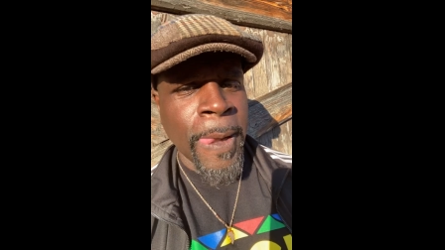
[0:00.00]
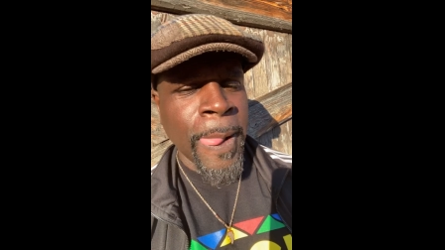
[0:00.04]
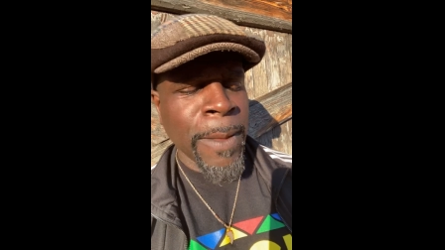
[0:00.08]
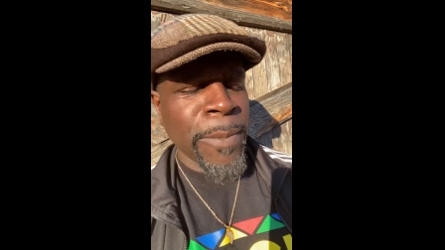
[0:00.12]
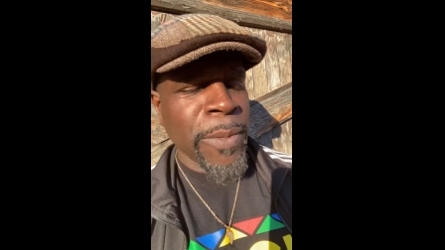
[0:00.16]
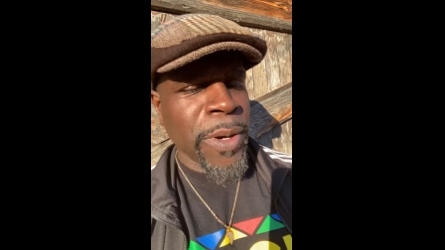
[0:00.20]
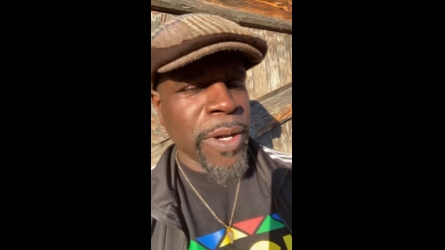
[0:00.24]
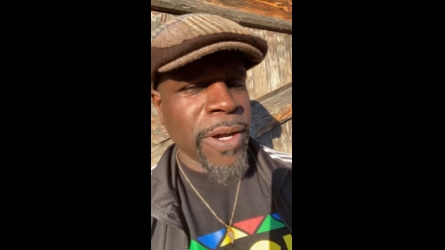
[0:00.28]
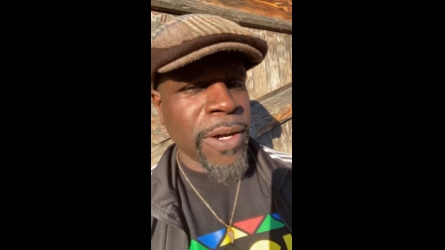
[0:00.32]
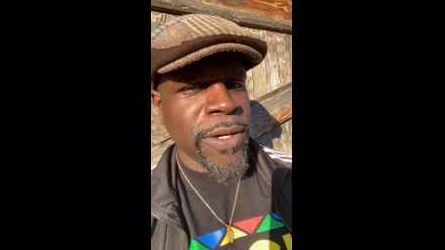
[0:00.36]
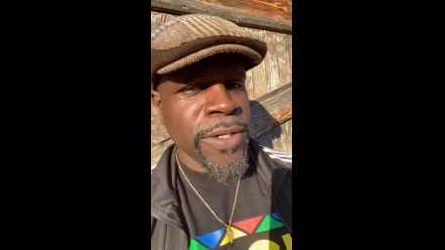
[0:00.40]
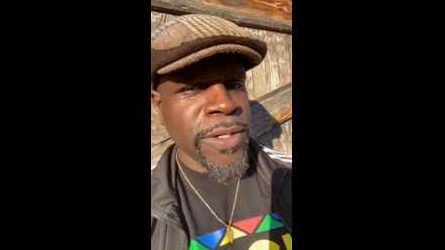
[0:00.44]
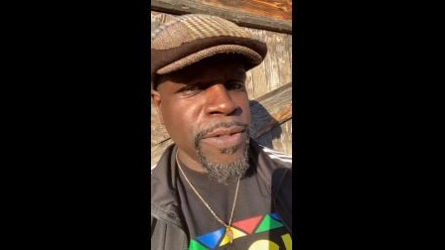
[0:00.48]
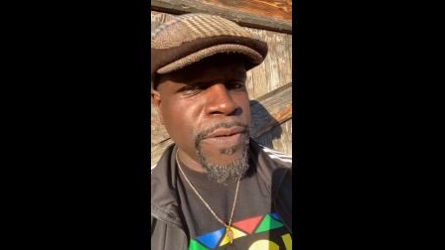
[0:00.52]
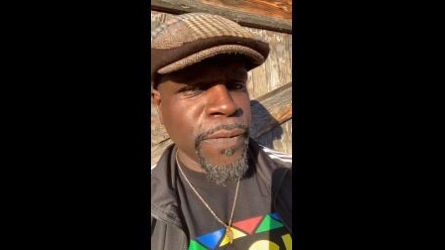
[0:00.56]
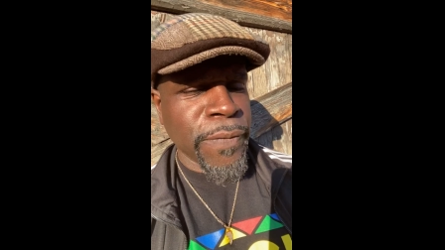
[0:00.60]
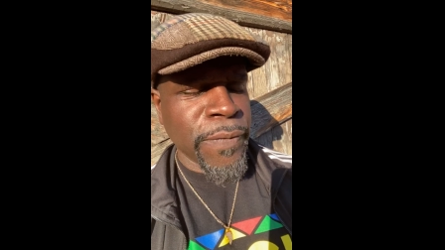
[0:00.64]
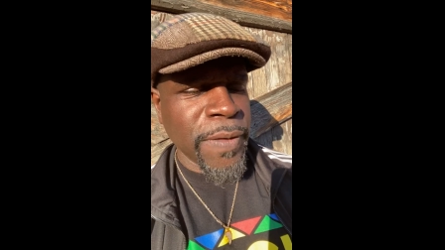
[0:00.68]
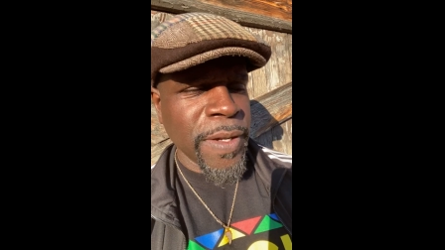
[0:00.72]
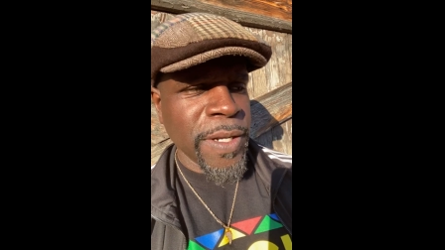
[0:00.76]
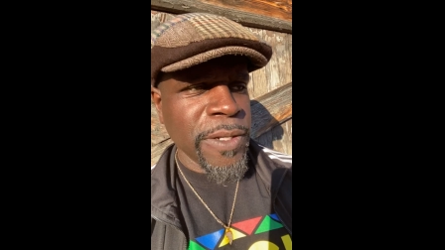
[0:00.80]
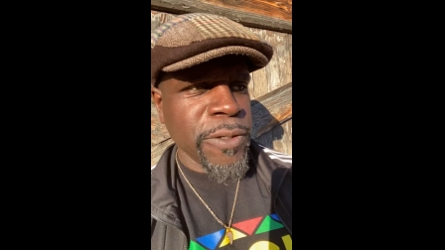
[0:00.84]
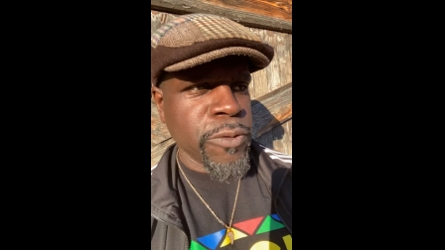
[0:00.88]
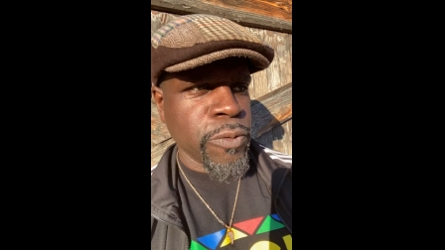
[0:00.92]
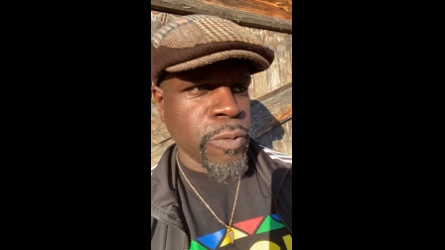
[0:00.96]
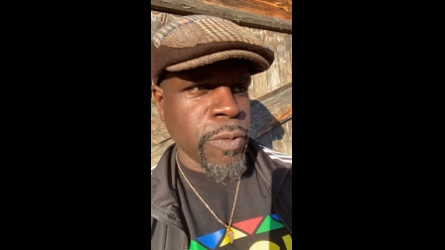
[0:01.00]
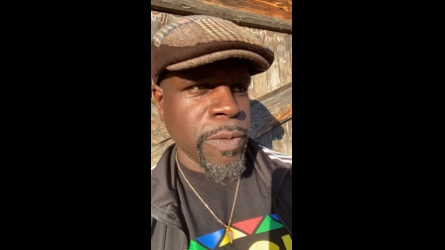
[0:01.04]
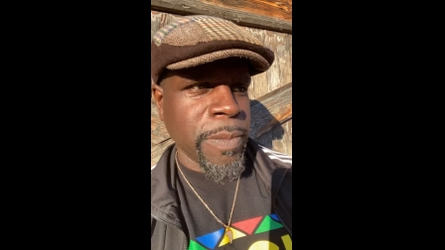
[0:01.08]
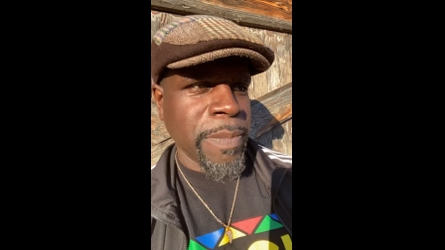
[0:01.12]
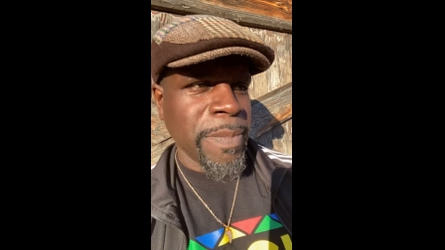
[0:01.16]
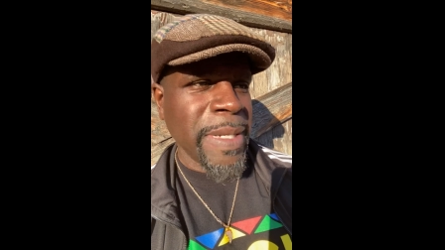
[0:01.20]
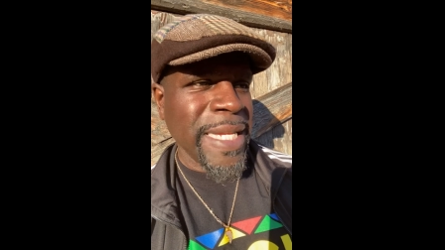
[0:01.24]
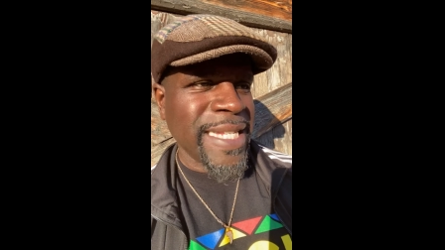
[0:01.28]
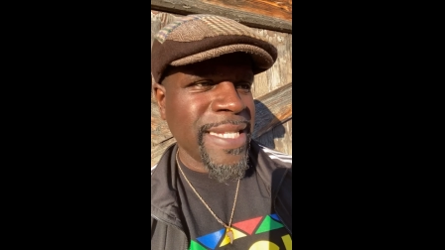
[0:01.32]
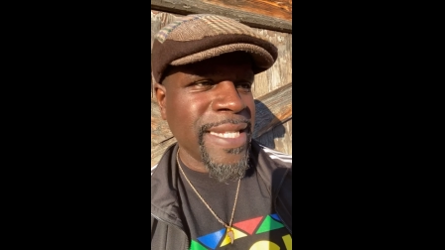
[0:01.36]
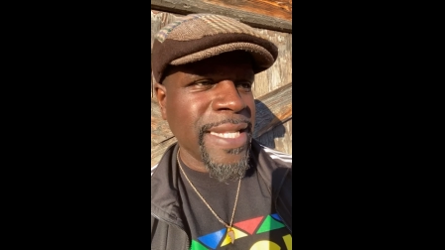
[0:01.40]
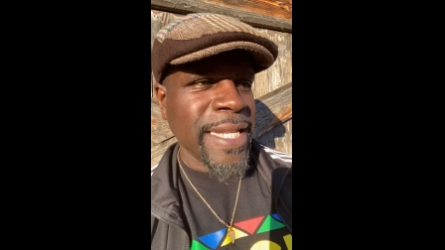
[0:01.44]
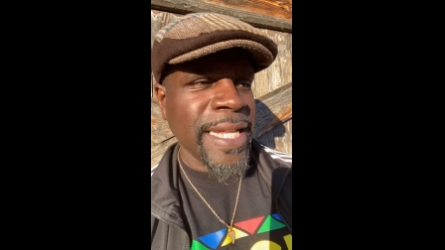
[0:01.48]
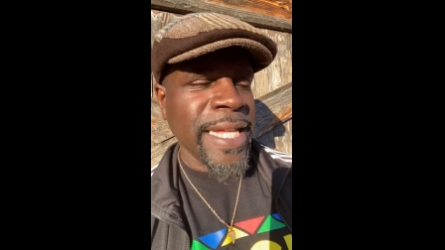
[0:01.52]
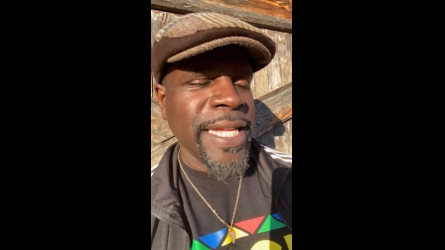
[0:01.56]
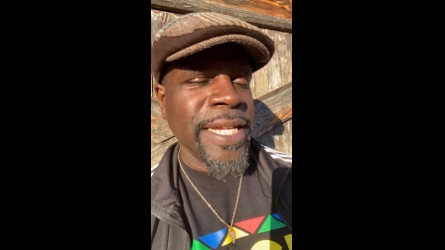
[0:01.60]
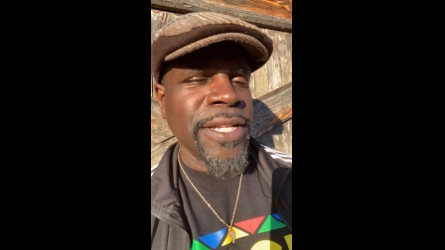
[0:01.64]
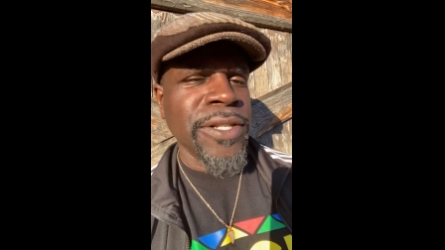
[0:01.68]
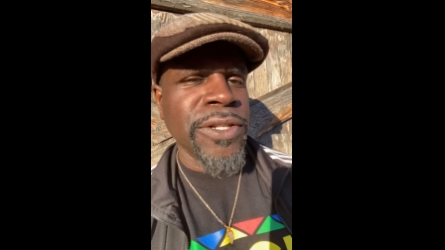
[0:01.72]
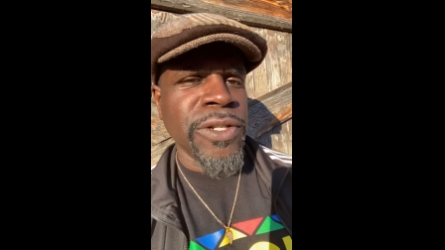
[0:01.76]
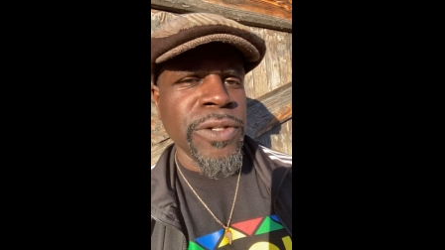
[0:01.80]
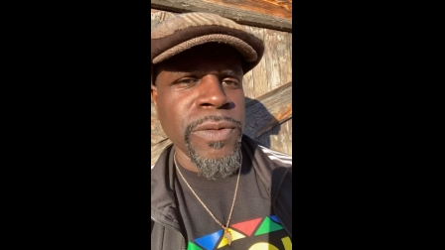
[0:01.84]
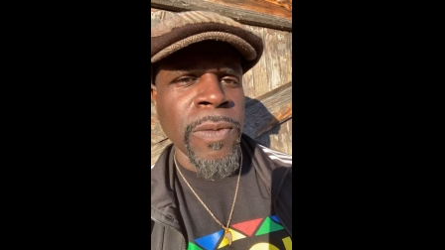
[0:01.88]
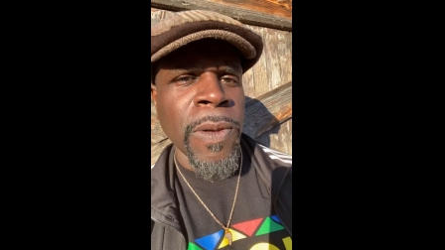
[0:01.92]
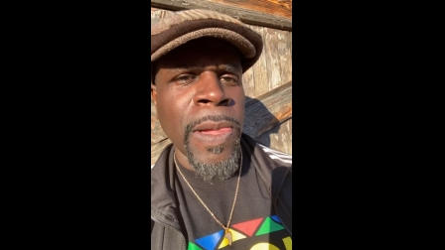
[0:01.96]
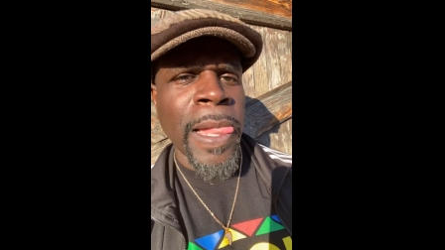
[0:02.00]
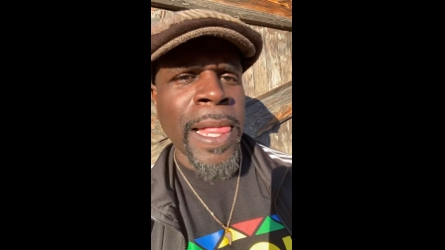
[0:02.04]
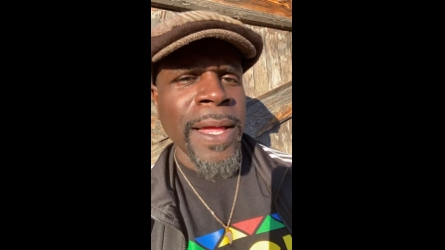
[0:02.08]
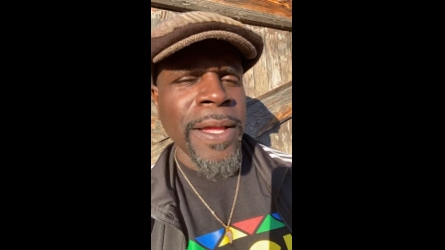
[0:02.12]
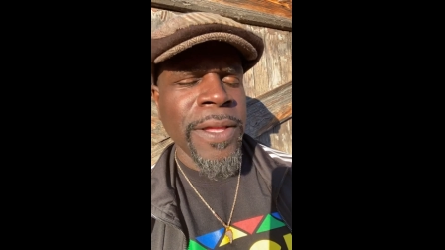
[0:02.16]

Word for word: because your feelings will mislead you.